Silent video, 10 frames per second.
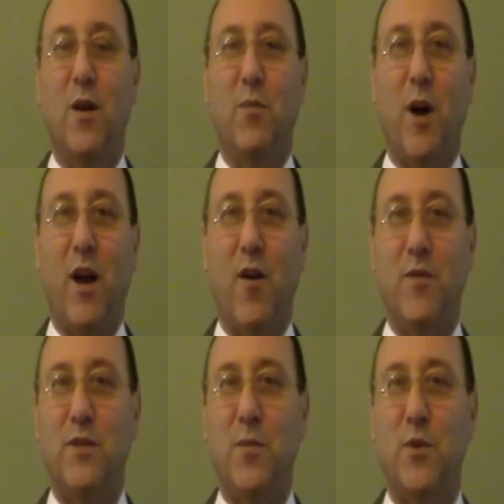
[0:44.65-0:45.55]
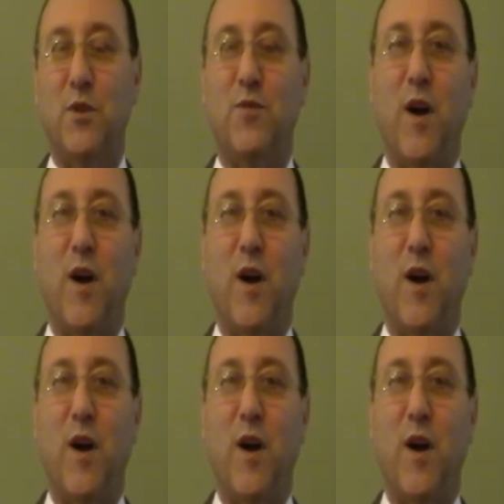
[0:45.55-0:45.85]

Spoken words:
My office number is